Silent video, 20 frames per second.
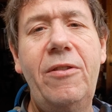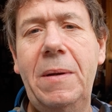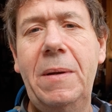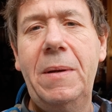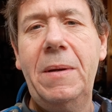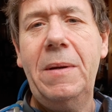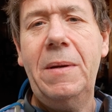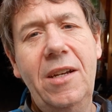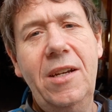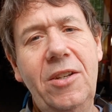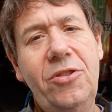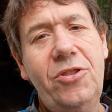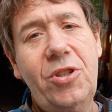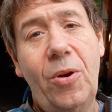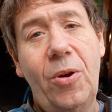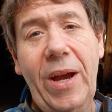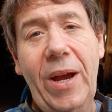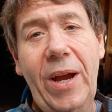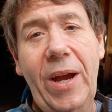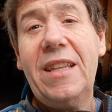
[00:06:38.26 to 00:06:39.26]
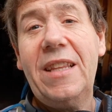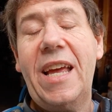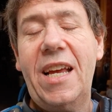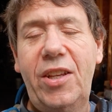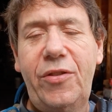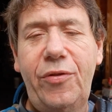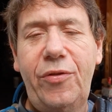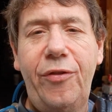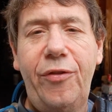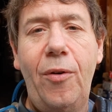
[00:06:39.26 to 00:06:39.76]
So hey, thanks for
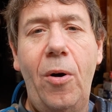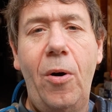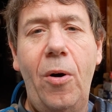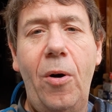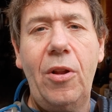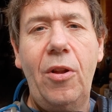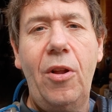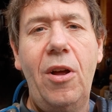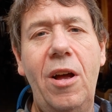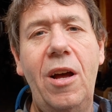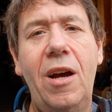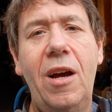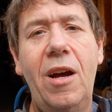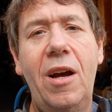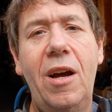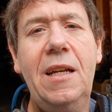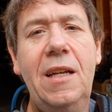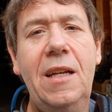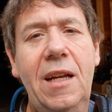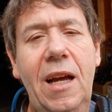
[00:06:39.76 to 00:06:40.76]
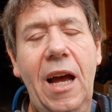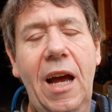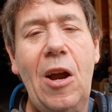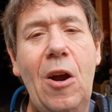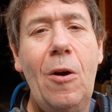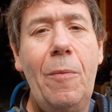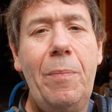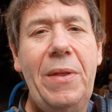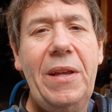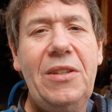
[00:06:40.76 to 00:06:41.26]
following along. I hope this
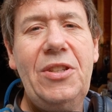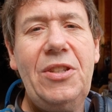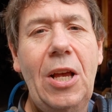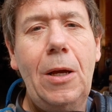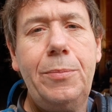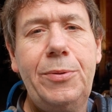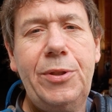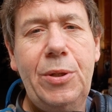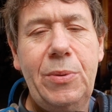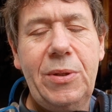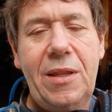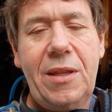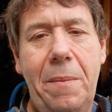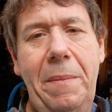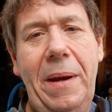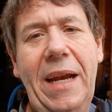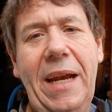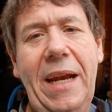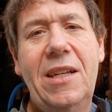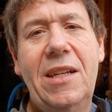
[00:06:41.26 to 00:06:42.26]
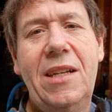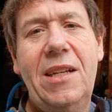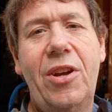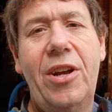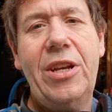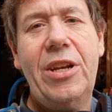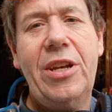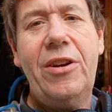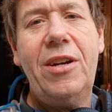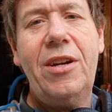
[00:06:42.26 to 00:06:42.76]
helps you with the maintenance on
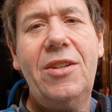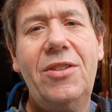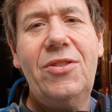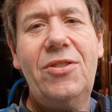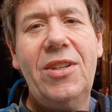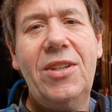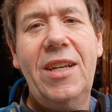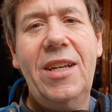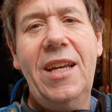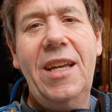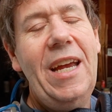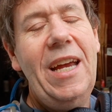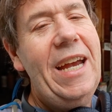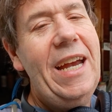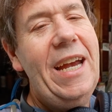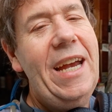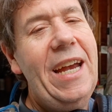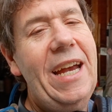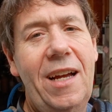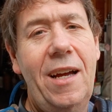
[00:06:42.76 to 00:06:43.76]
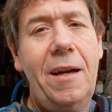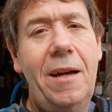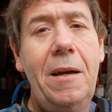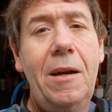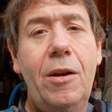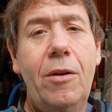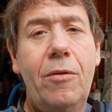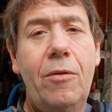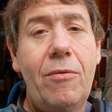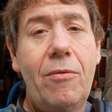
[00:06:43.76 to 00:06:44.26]
yours. And
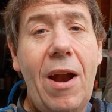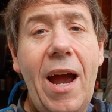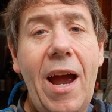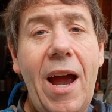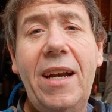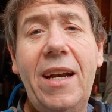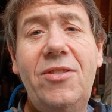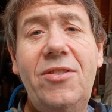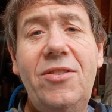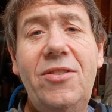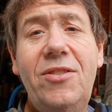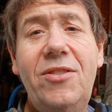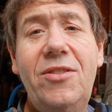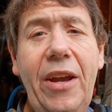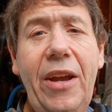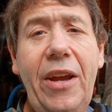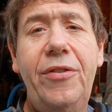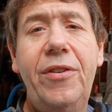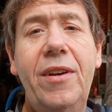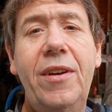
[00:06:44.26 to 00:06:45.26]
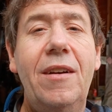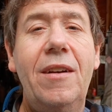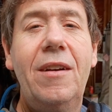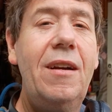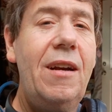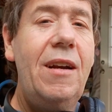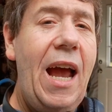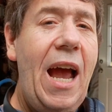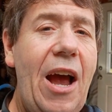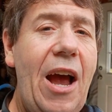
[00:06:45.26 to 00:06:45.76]
ride safe,
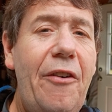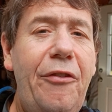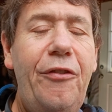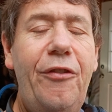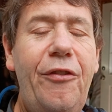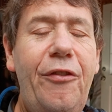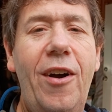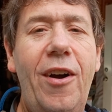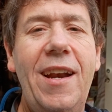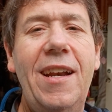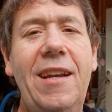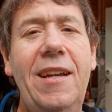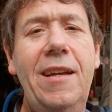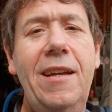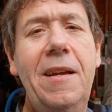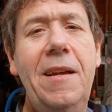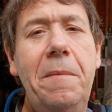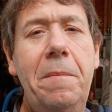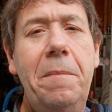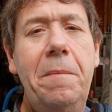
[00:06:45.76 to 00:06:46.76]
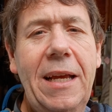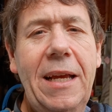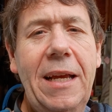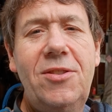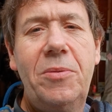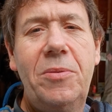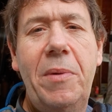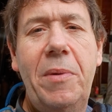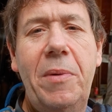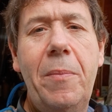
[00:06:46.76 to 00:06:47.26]
have fun, make some
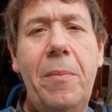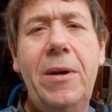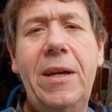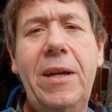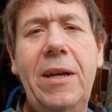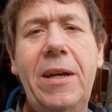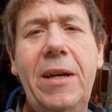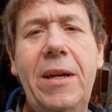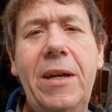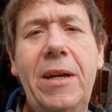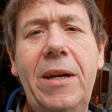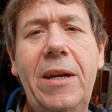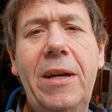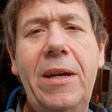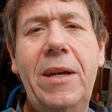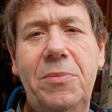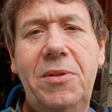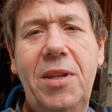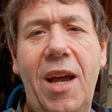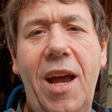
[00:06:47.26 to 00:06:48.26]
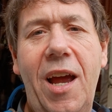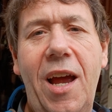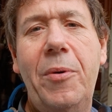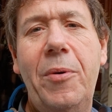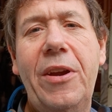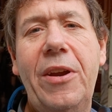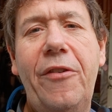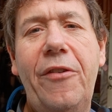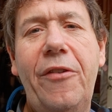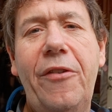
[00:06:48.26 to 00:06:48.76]
memories, enjoy some time with your
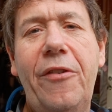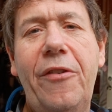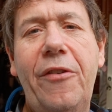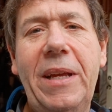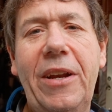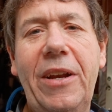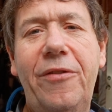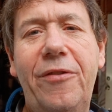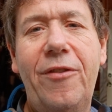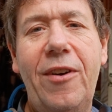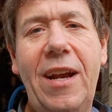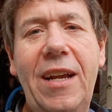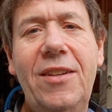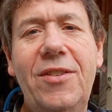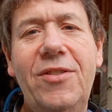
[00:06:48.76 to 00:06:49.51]
family and friends.